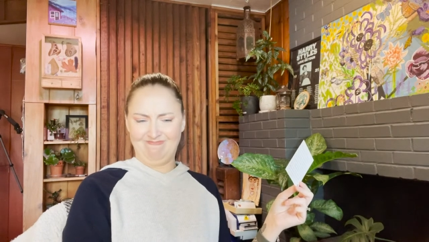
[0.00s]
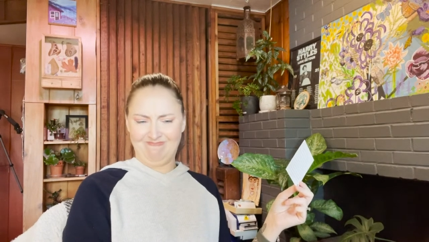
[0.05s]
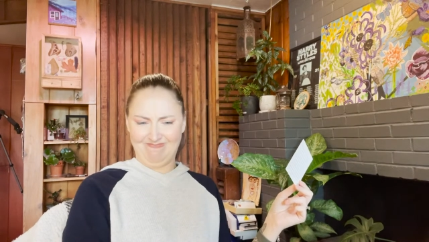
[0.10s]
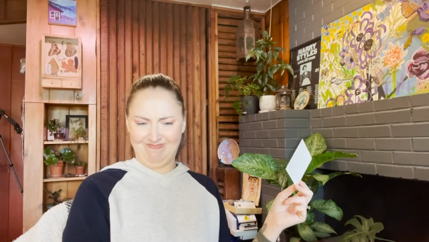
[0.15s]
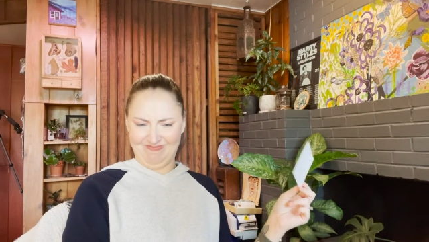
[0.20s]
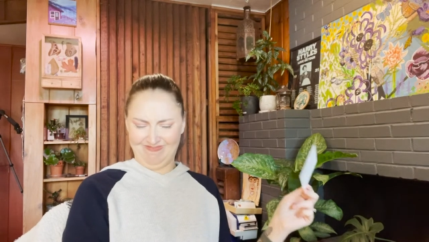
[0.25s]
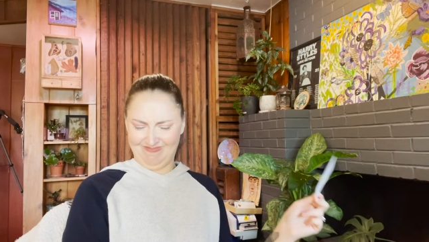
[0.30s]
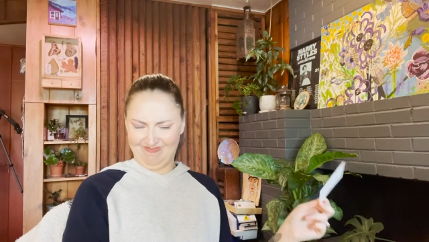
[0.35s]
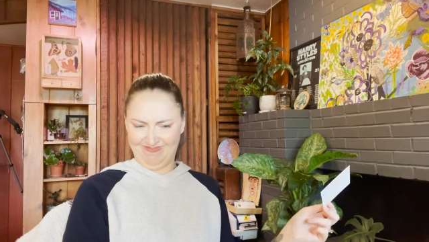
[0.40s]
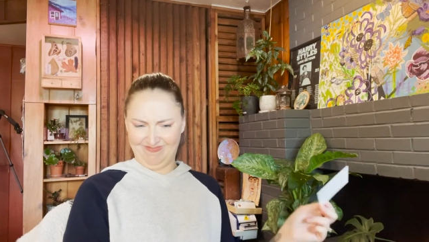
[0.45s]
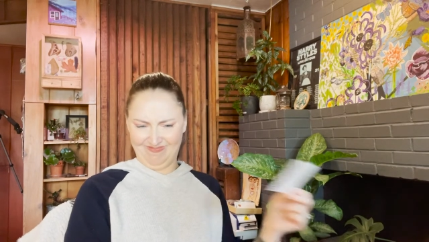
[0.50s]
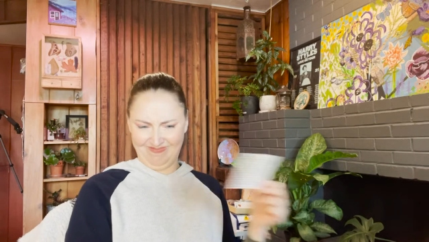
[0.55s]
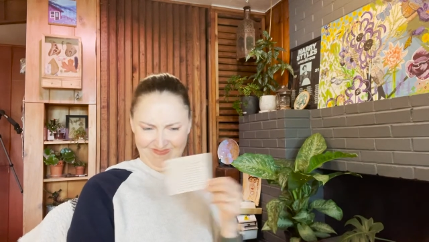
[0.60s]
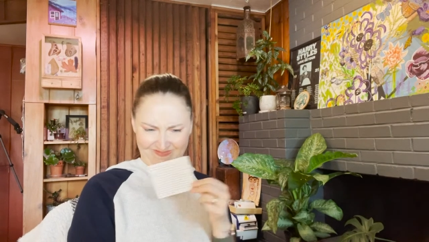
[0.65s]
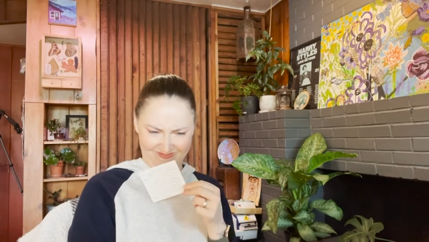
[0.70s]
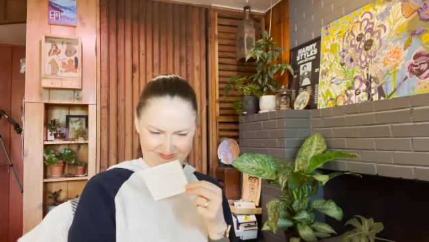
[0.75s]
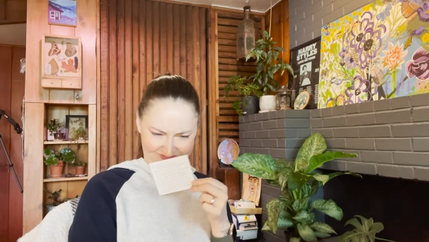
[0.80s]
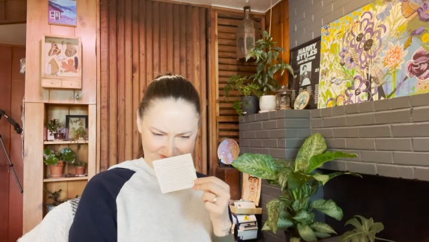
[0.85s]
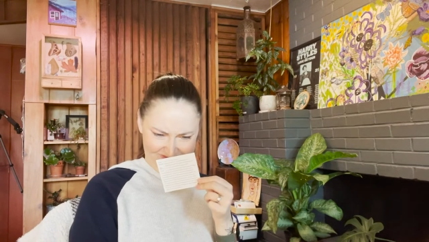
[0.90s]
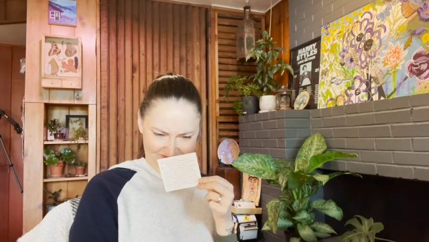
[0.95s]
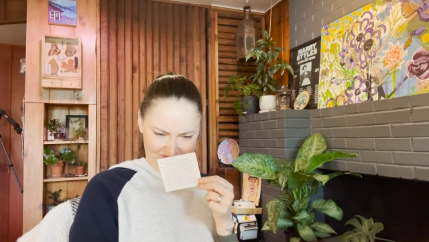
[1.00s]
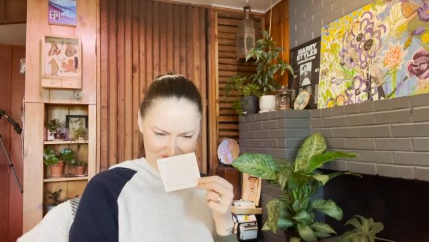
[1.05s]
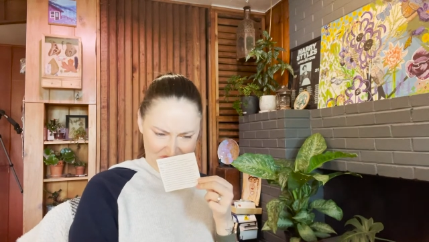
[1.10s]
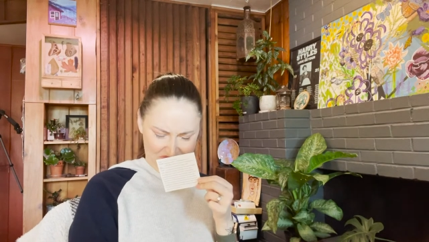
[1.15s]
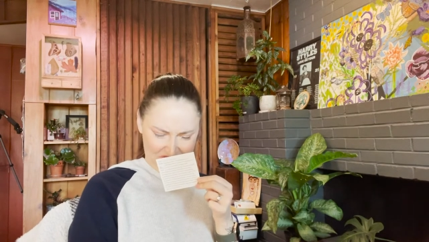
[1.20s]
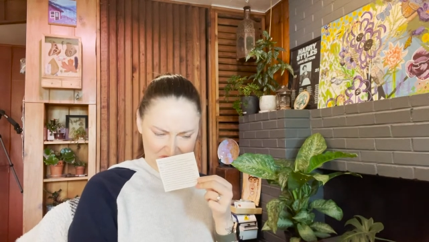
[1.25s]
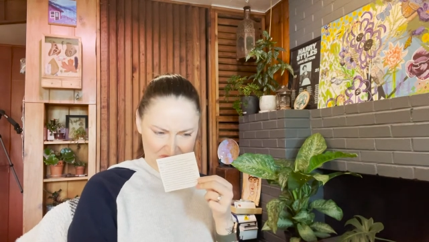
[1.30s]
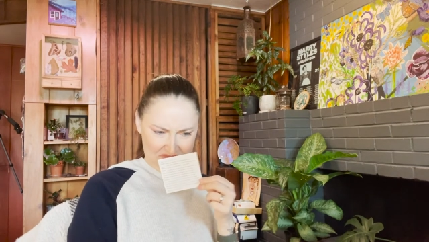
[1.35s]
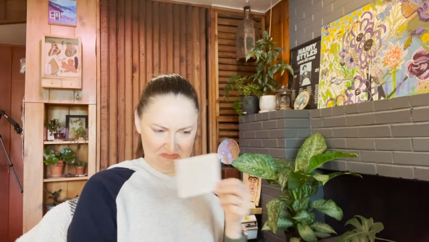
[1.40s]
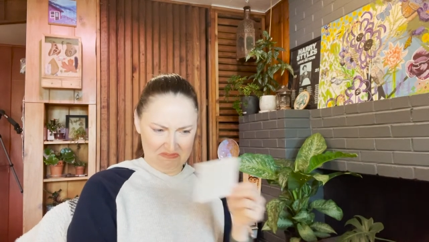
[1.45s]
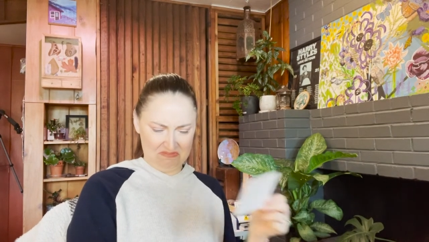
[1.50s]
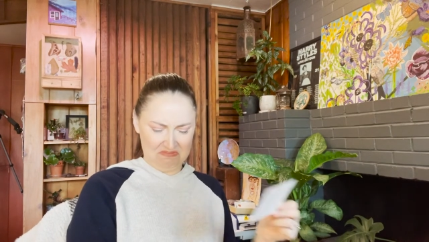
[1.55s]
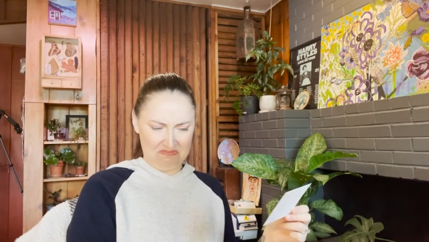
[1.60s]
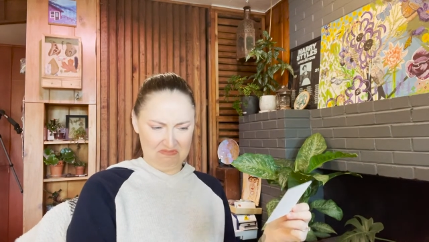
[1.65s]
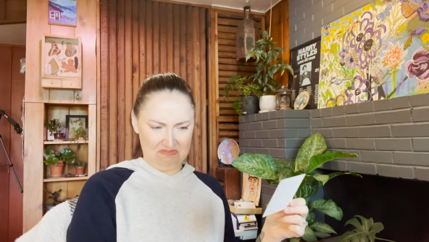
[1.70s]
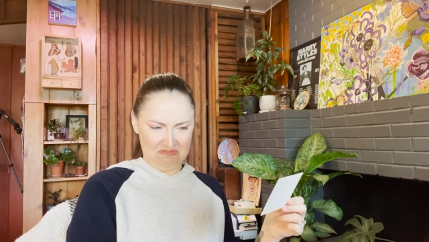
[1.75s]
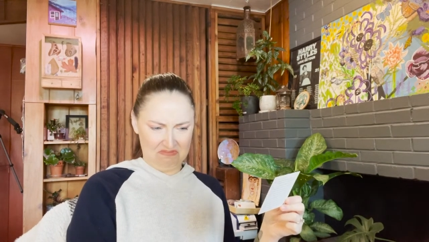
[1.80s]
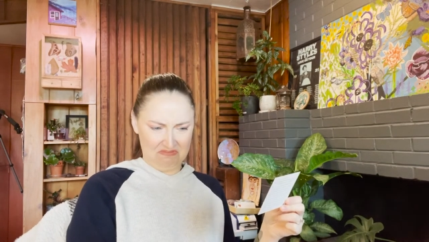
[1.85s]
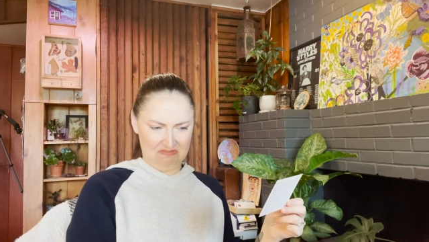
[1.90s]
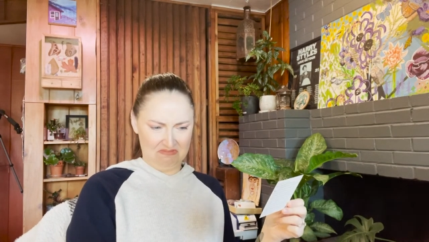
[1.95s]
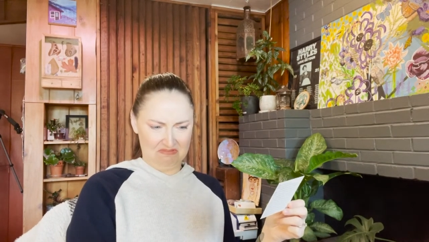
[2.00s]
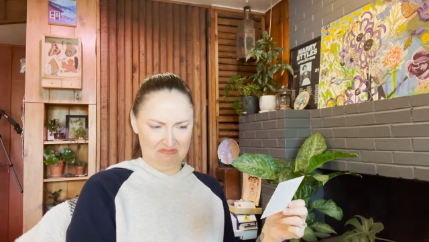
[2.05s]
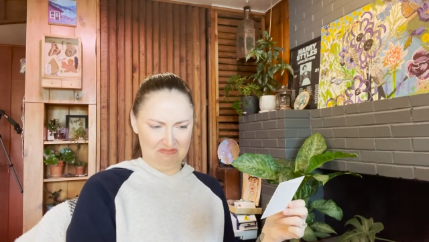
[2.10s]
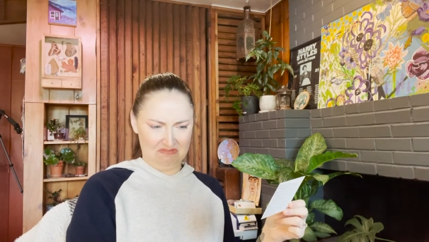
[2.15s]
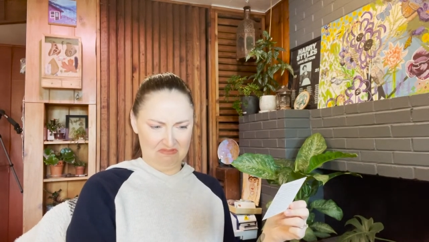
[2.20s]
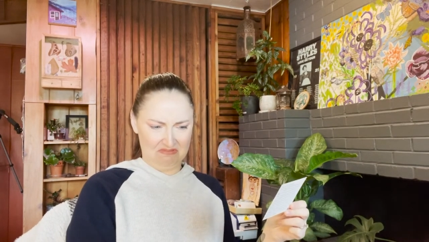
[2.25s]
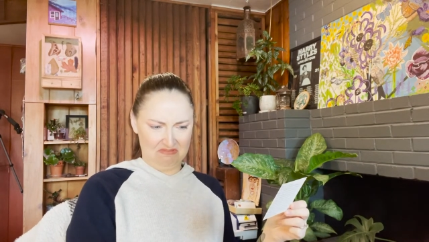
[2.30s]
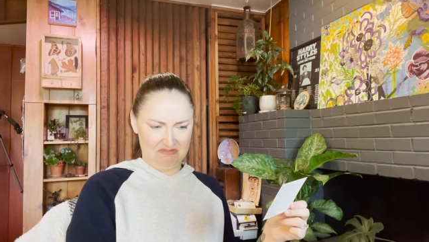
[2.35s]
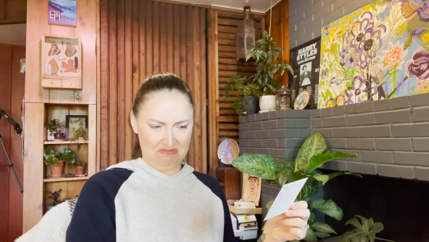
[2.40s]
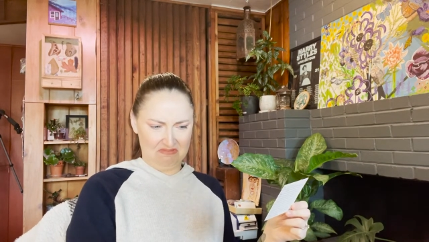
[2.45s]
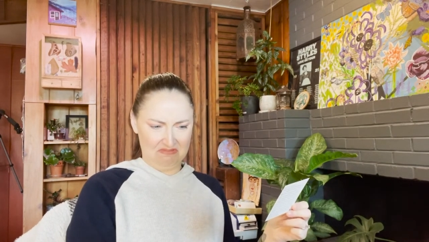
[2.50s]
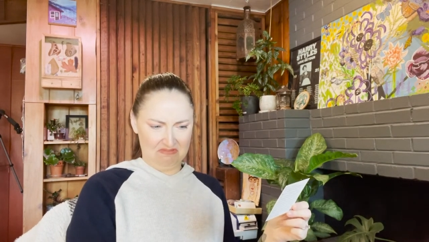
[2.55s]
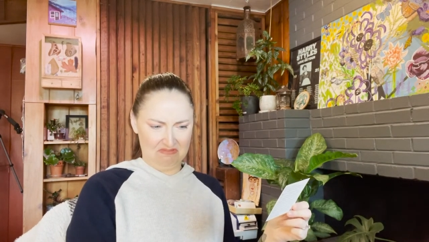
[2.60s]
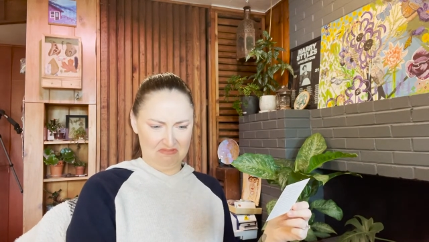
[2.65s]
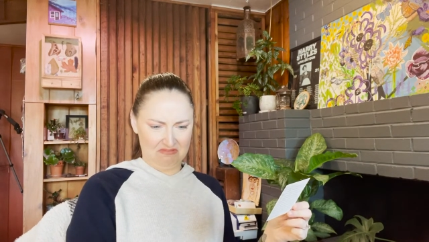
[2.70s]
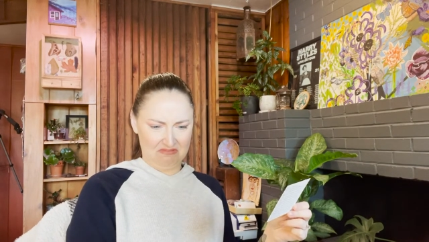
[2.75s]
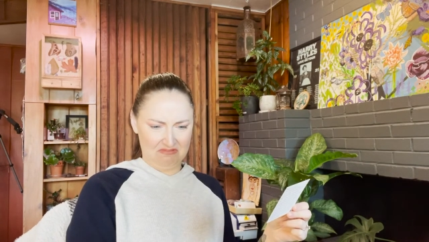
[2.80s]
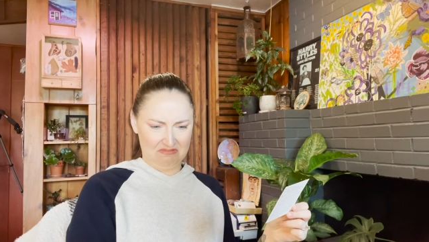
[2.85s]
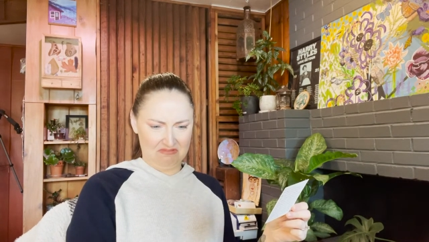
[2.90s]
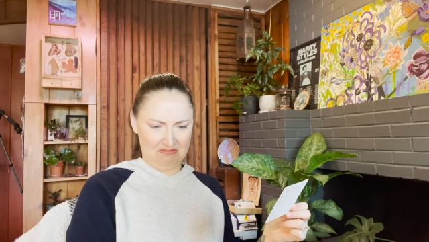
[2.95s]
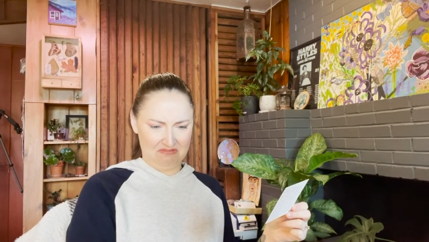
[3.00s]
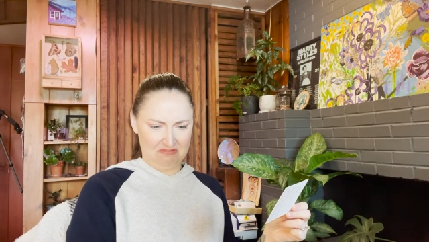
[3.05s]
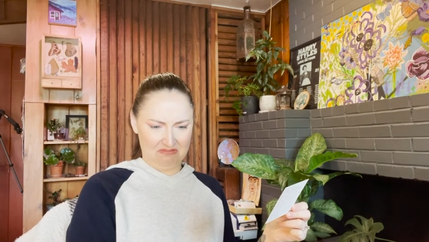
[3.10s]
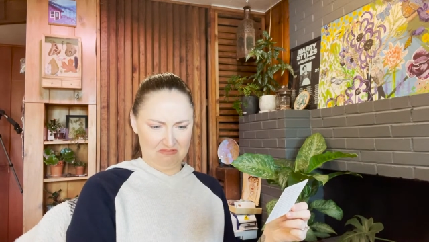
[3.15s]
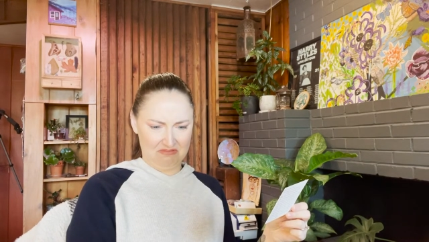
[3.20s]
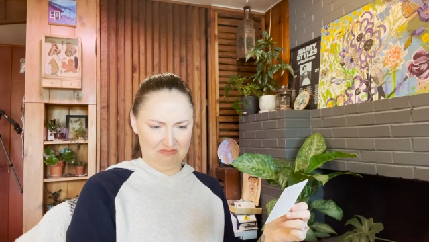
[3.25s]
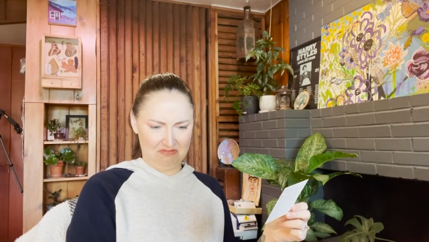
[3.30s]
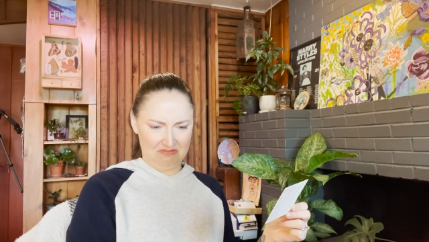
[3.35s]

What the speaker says: [no speech]